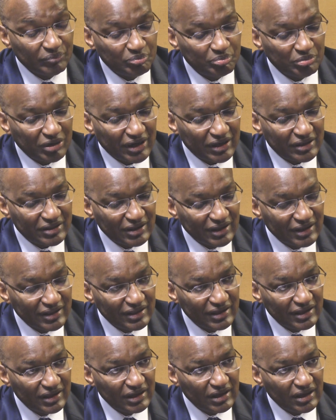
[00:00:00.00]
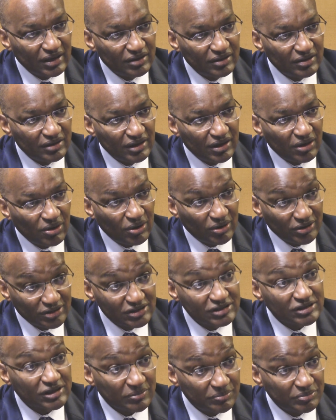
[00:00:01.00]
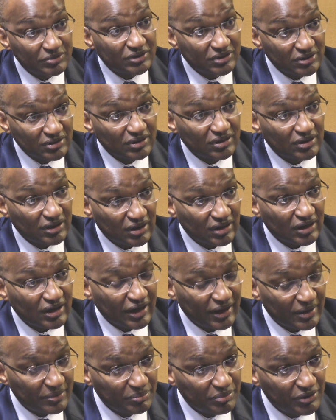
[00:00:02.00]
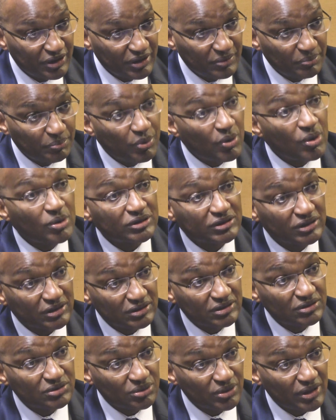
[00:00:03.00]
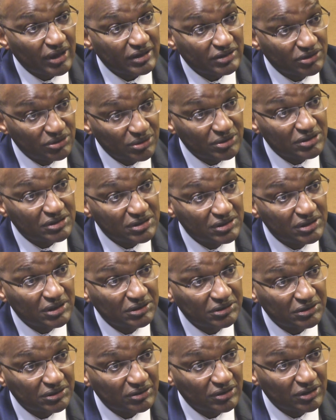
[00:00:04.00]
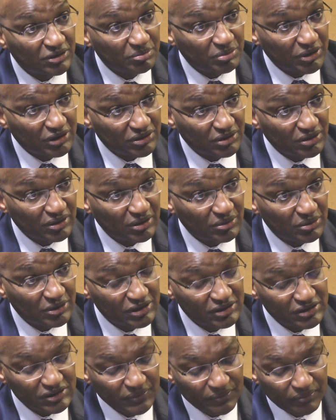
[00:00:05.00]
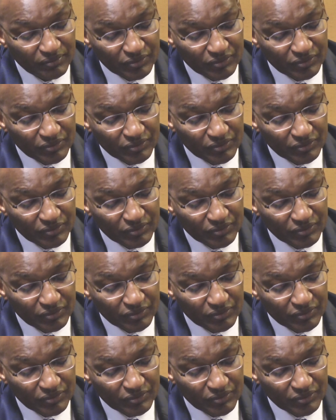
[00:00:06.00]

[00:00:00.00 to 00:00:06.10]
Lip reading: But I think the concept can be ported to that jurisdiction in particular ways.